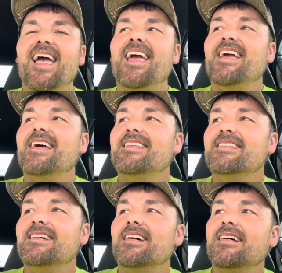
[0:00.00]

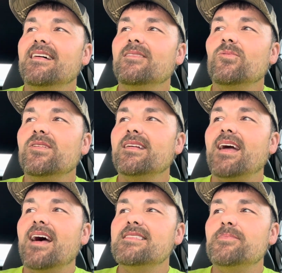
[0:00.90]
and one of
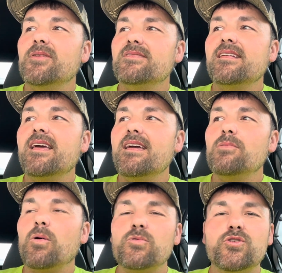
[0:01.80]
the guys up there was like, "Hey,
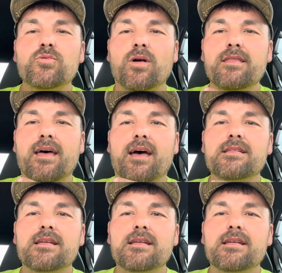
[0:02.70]
why don't you run that?"